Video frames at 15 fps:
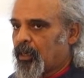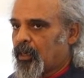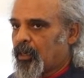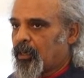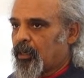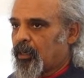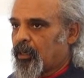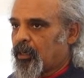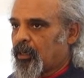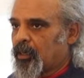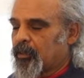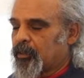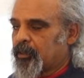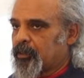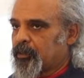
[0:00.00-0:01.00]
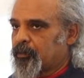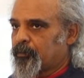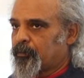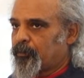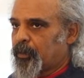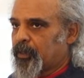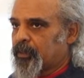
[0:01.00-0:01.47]
oh, this
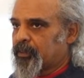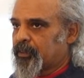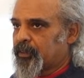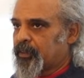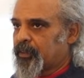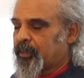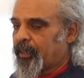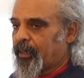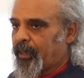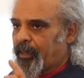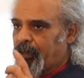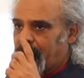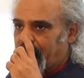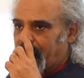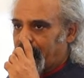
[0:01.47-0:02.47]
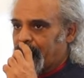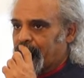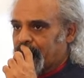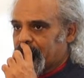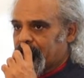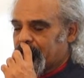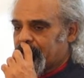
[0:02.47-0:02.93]
person
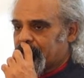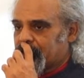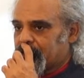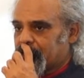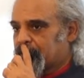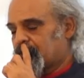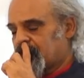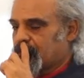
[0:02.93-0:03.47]
have this